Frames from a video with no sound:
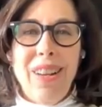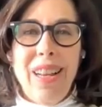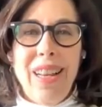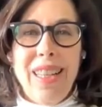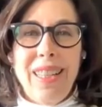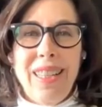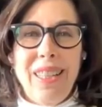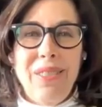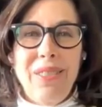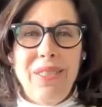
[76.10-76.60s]

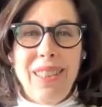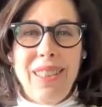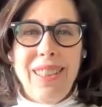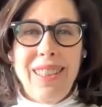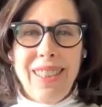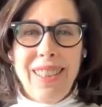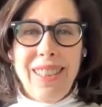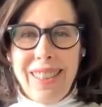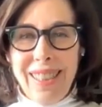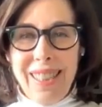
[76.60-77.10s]
right? You would
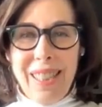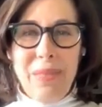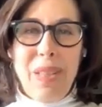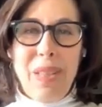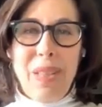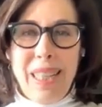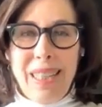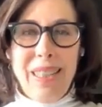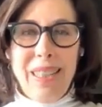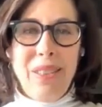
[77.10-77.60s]
look at
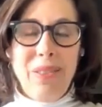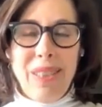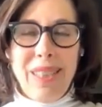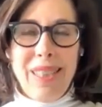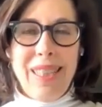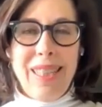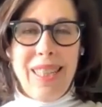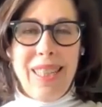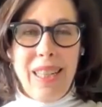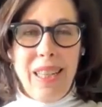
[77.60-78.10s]
something and you
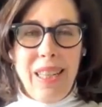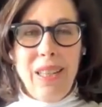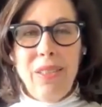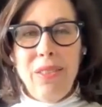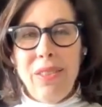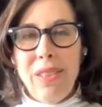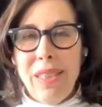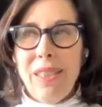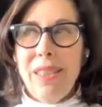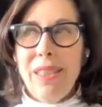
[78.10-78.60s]
would see,
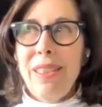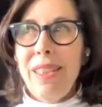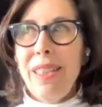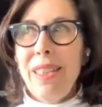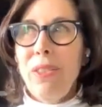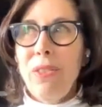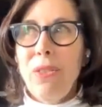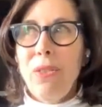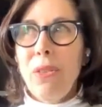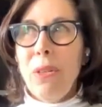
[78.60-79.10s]
oh, it's a, you
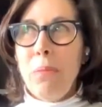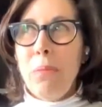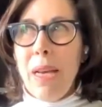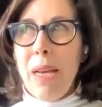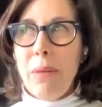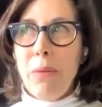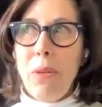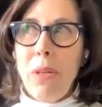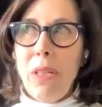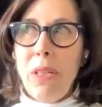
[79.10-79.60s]
know, three
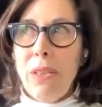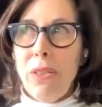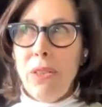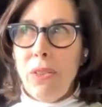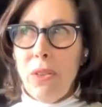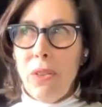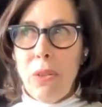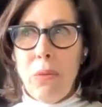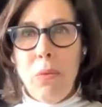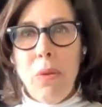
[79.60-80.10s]
pack. Well,
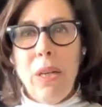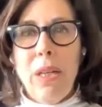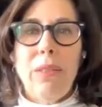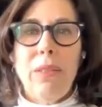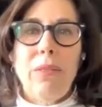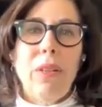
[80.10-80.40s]
there's only one.